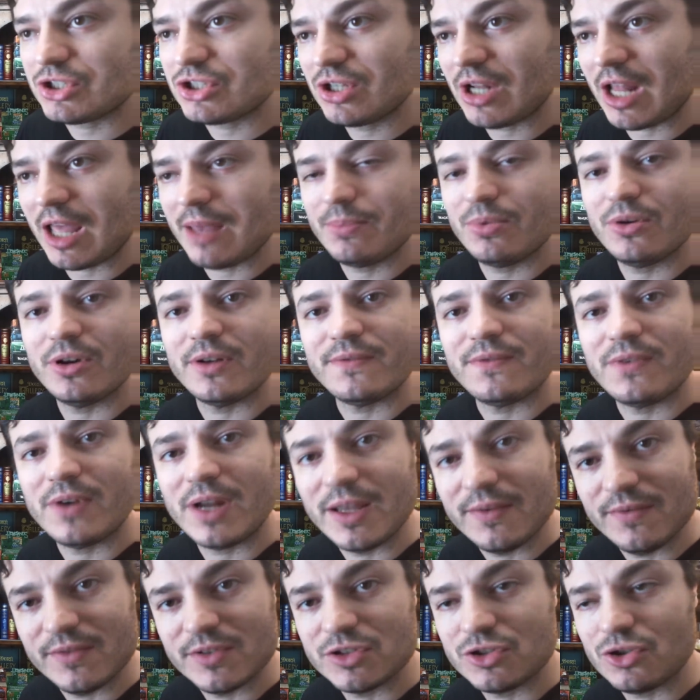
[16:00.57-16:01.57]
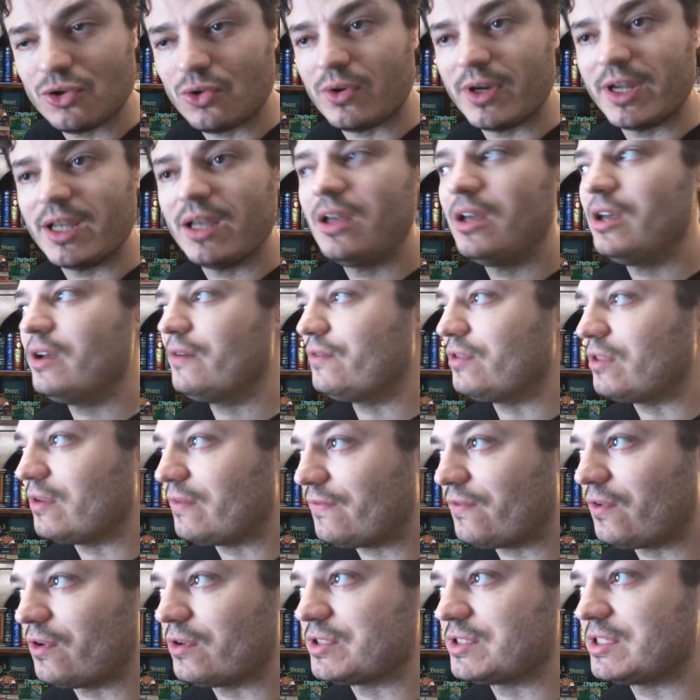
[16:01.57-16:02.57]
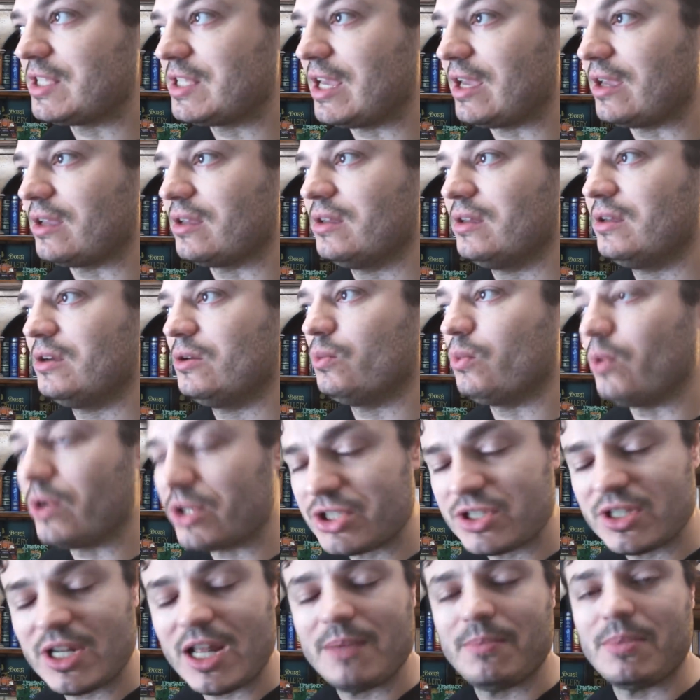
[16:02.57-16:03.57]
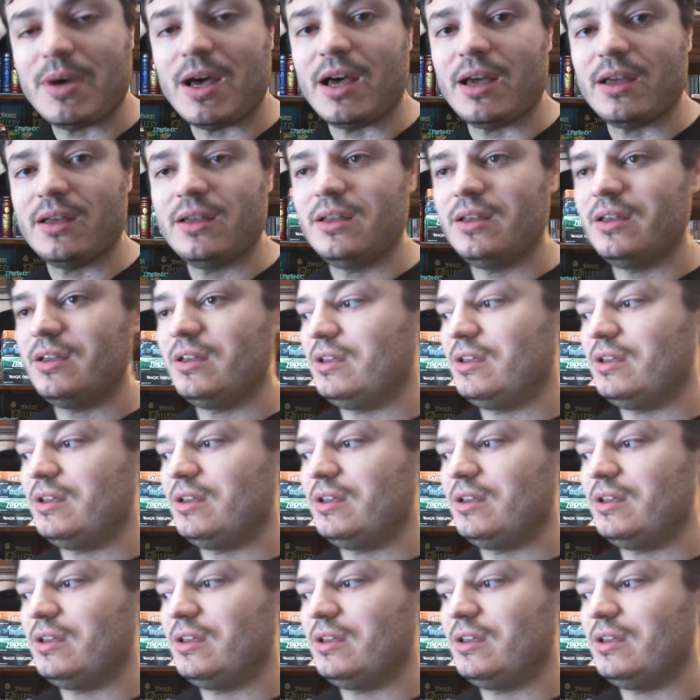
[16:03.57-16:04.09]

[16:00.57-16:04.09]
much should I put for inventory for the first day? What should I buy?